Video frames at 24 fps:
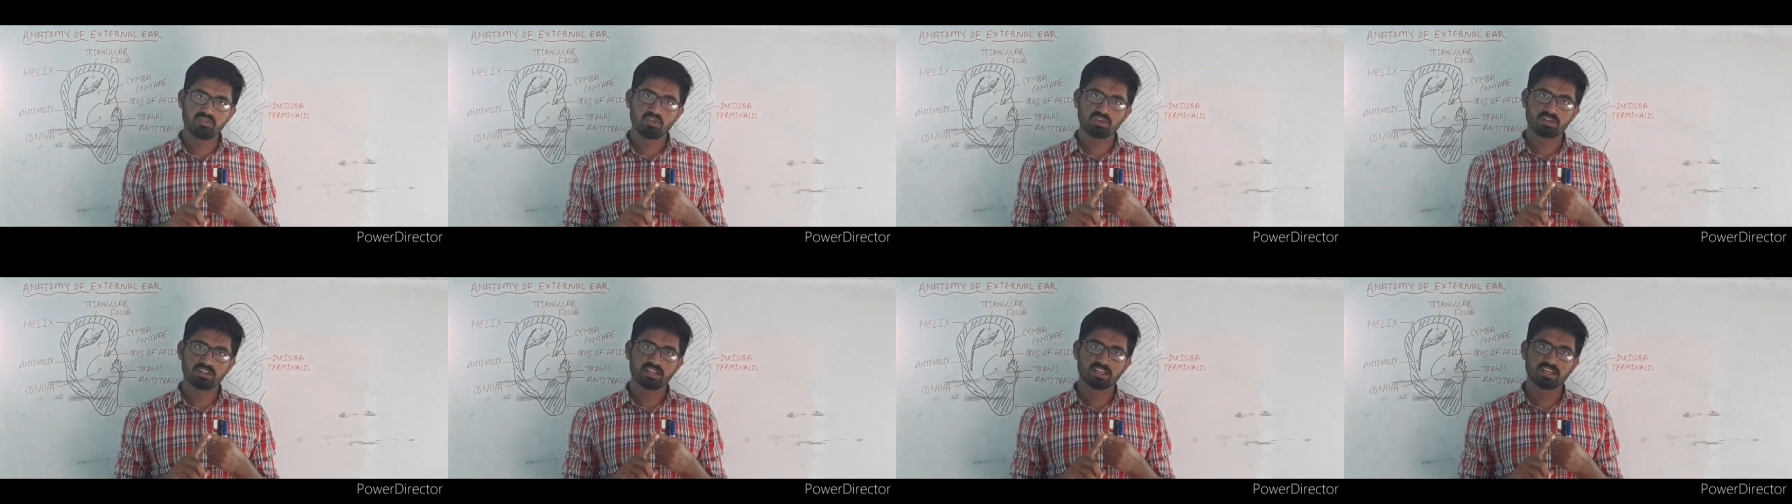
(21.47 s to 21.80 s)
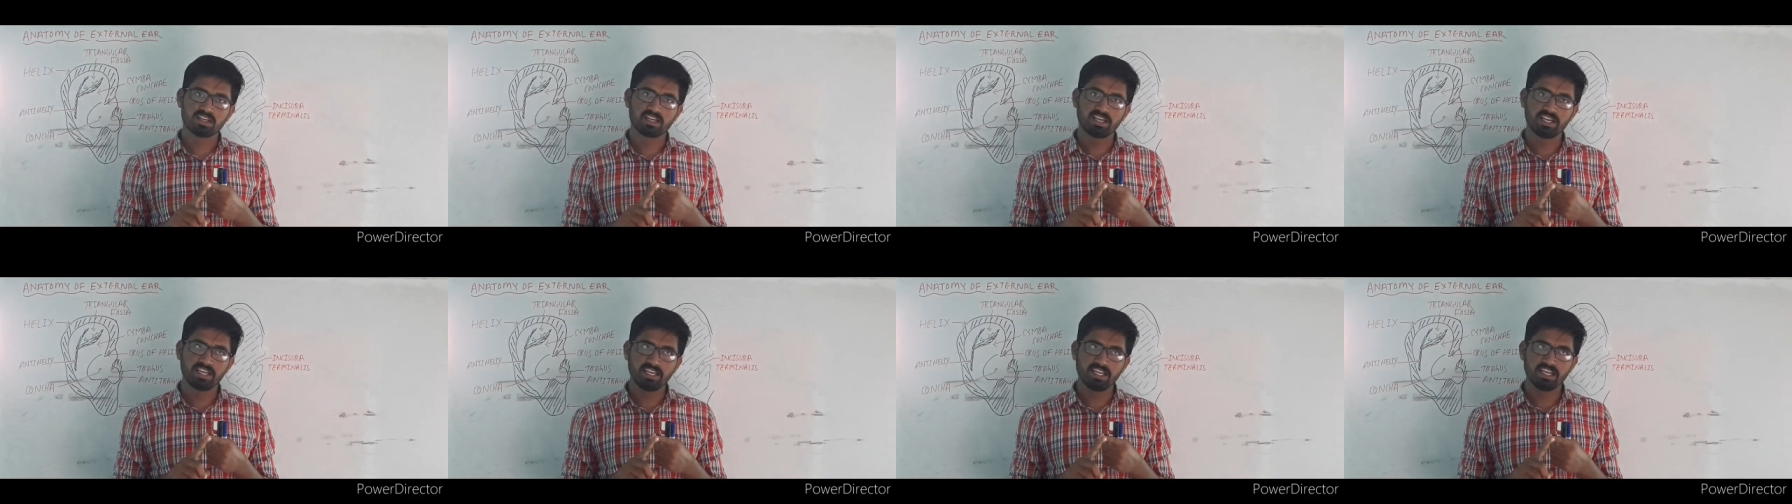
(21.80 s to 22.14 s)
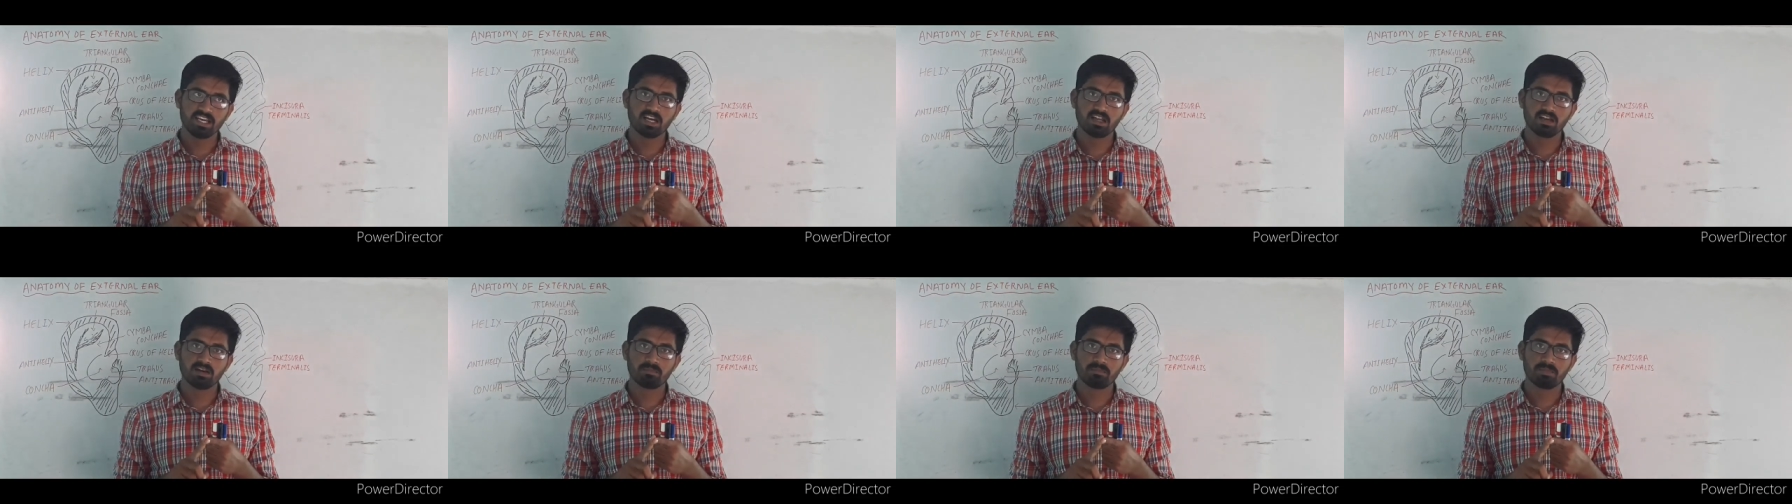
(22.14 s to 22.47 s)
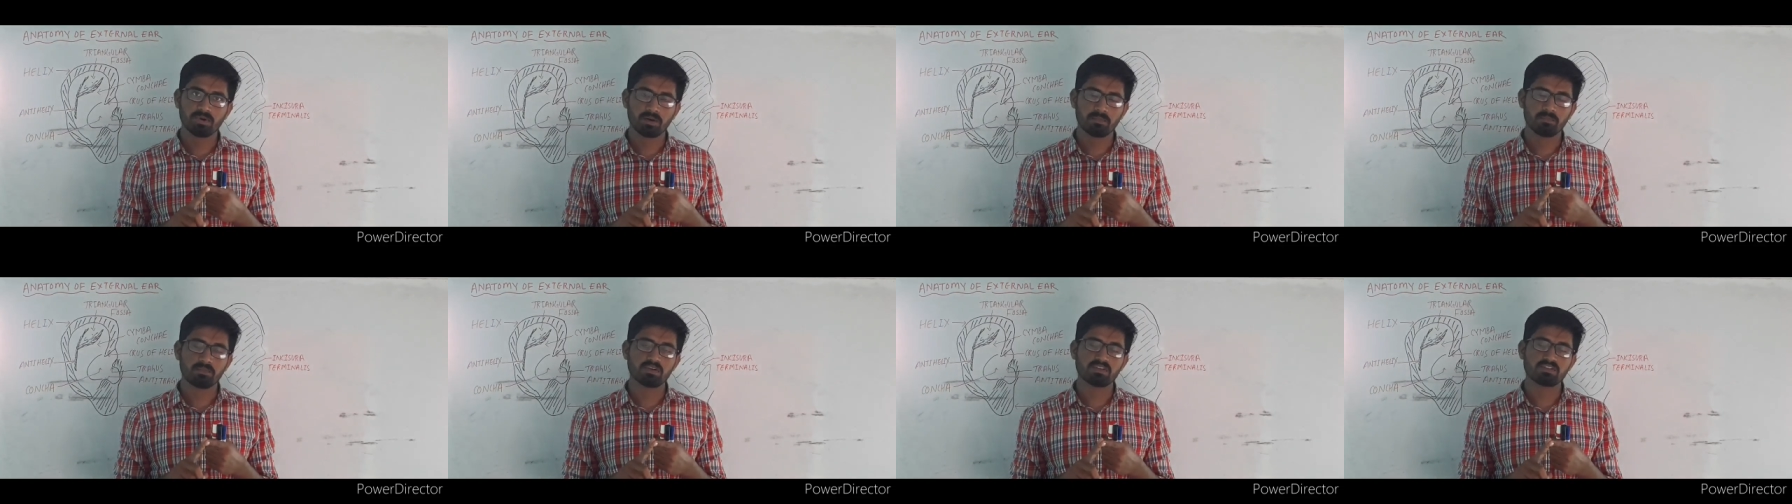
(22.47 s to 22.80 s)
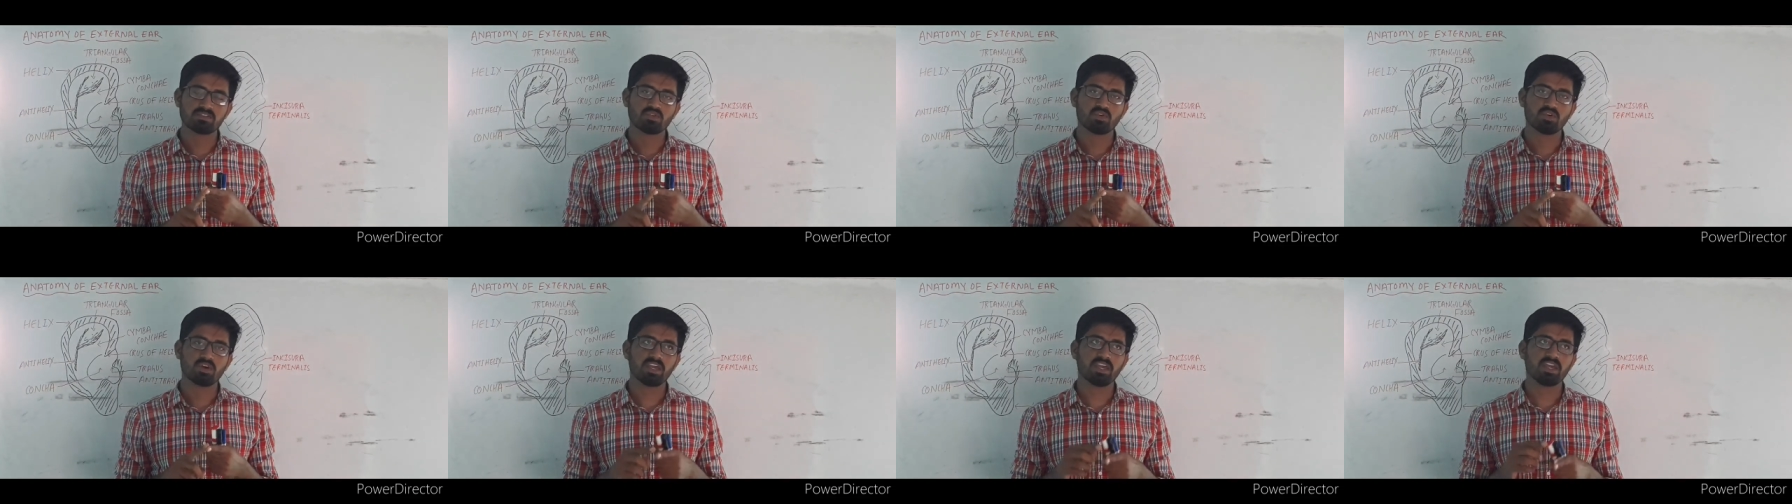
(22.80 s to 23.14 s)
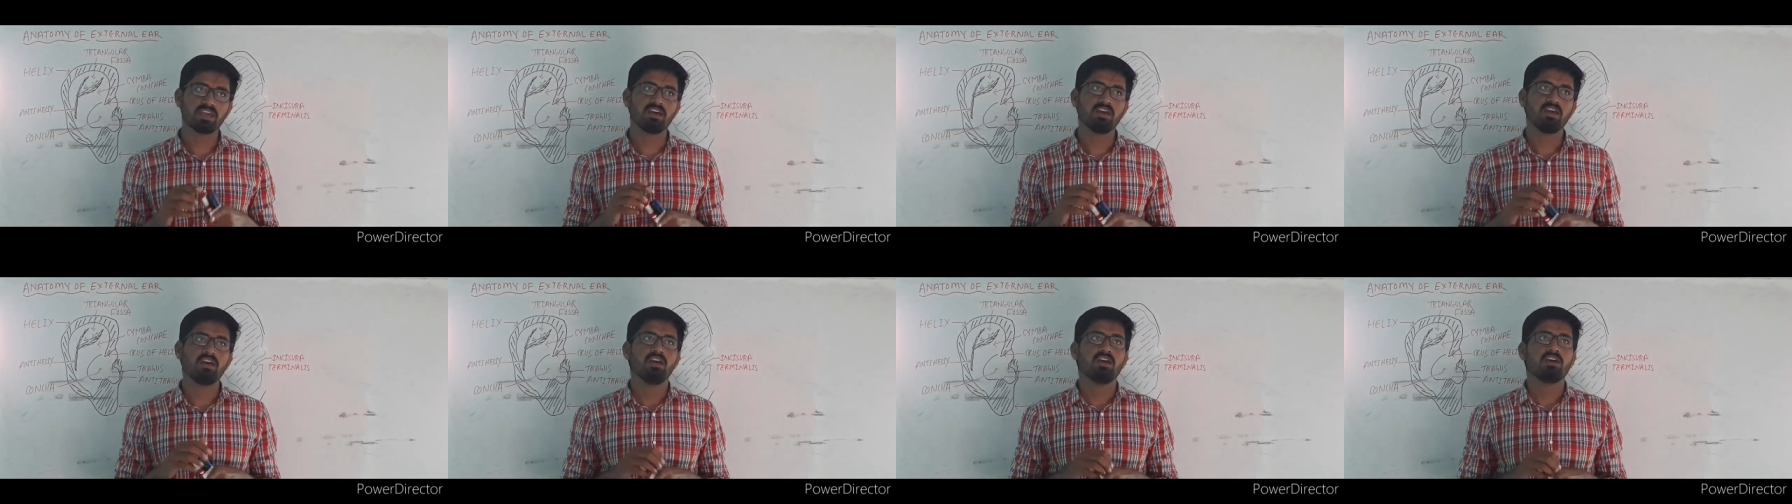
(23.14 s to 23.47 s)
for the clinical purpose.
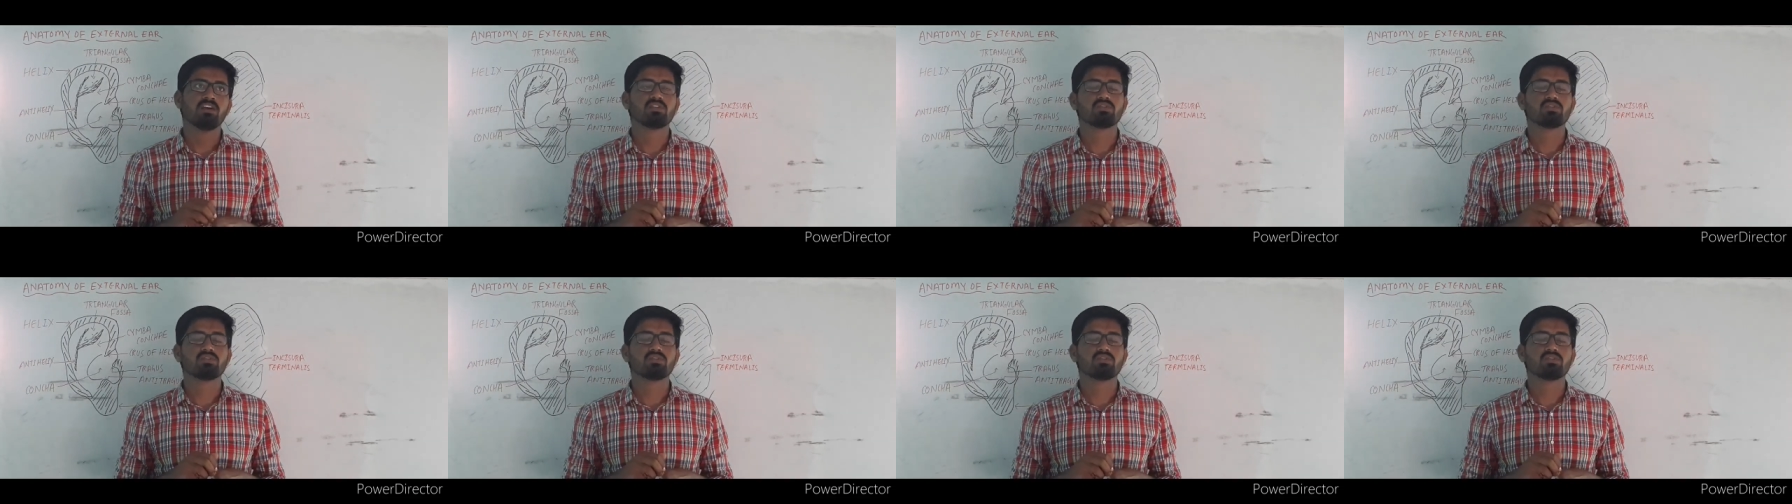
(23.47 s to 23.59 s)
Okay.